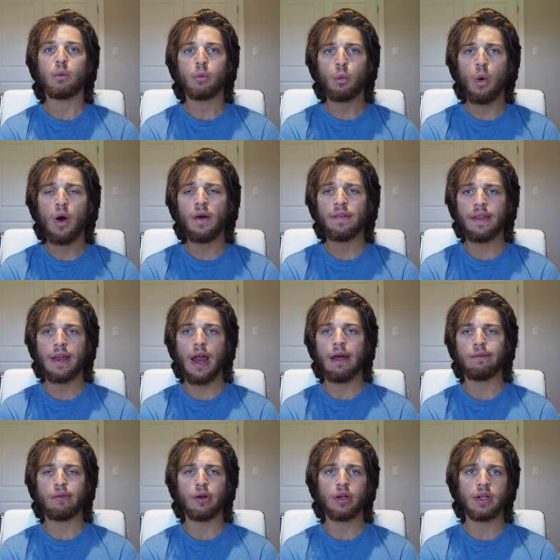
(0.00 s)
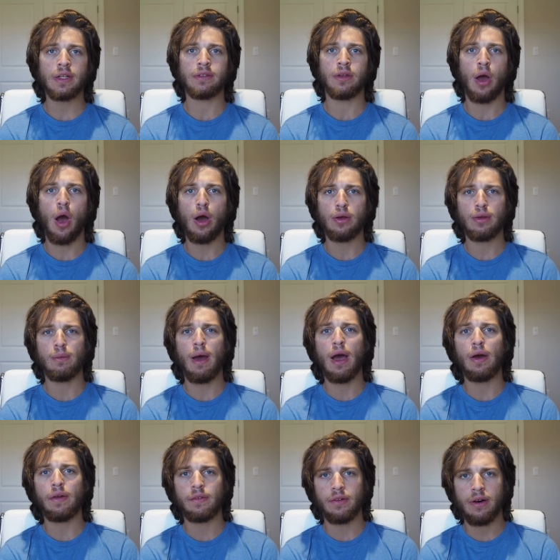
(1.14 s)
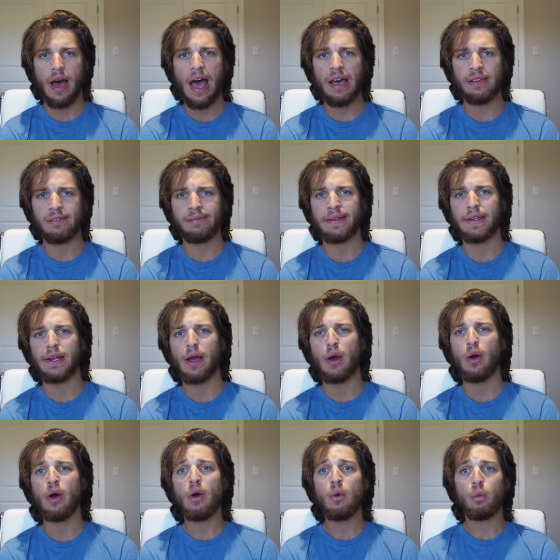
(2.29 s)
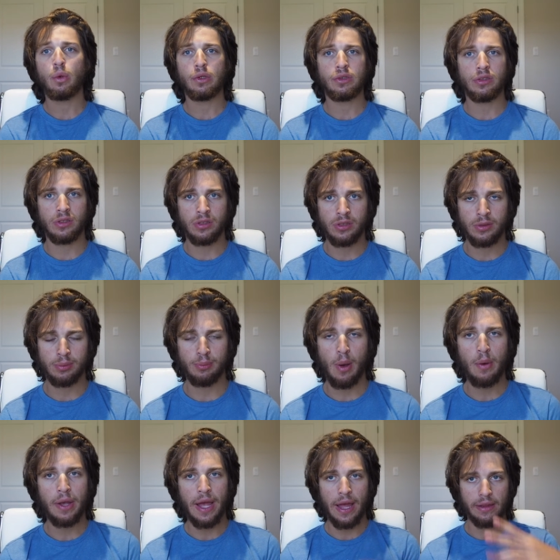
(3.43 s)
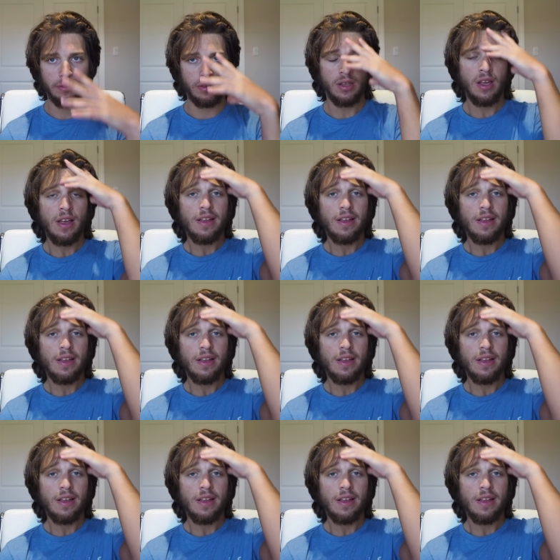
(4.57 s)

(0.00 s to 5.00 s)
one that I've already talked about in the last video, which is Smokeheads.